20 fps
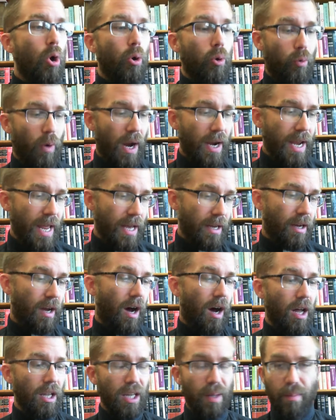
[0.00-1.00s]
right hand
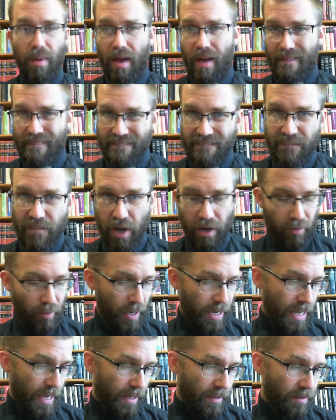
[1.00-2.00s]
column,
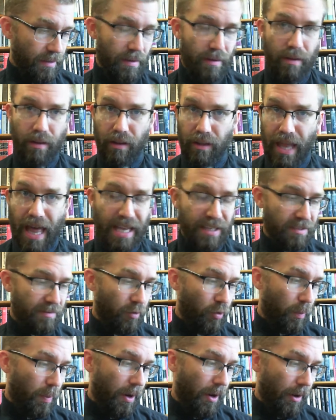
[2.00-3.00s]
very end, last
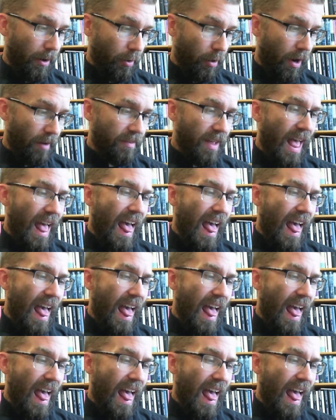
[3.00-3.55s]
full paragraph.